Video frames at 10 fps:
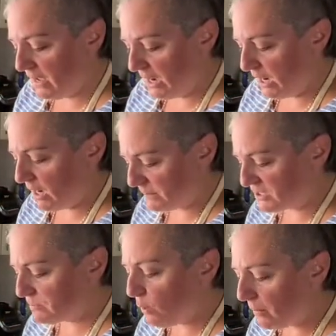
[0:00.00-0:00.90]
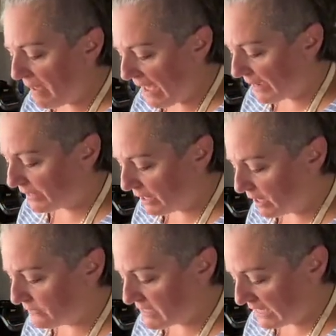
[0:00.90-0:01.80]
a small pack
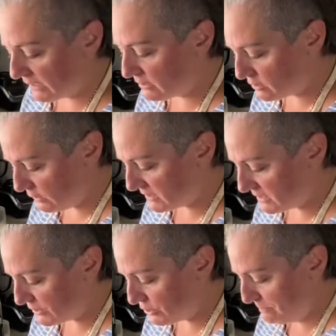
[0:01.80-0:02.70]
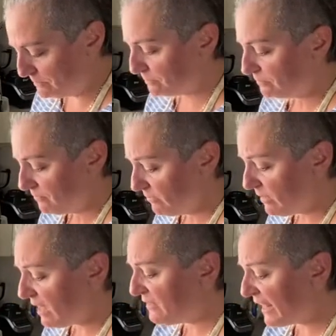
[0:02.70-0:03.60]
of Italian sausage
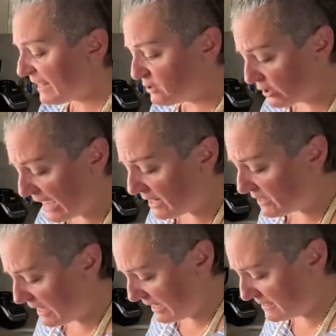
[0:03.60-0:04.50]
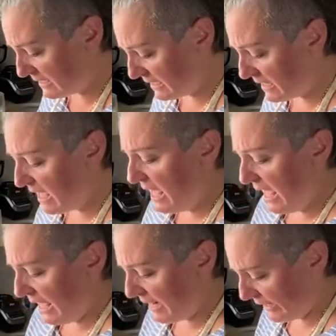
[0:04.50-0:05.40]
that I took out of the casing
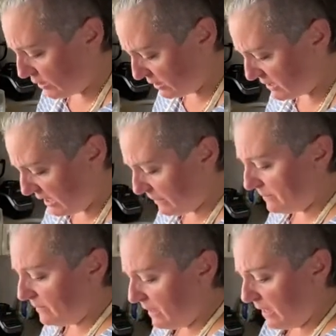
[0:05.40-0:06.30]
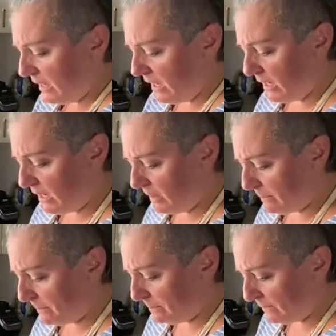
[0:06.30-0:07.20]
and I cooked up.
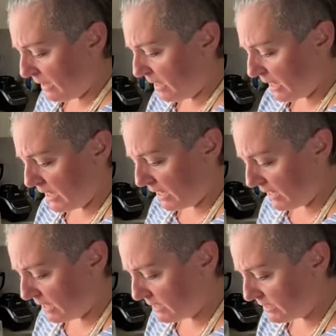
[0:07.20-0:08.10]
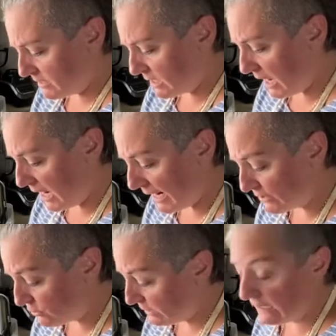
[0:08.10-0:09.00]
And I
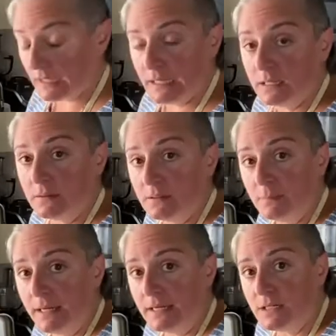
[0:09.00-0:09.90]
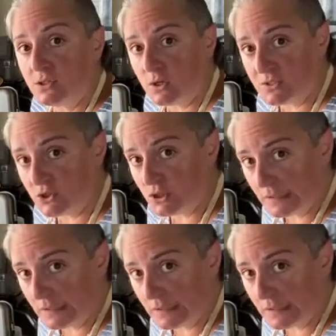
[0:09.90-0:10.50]
do not like my sausage in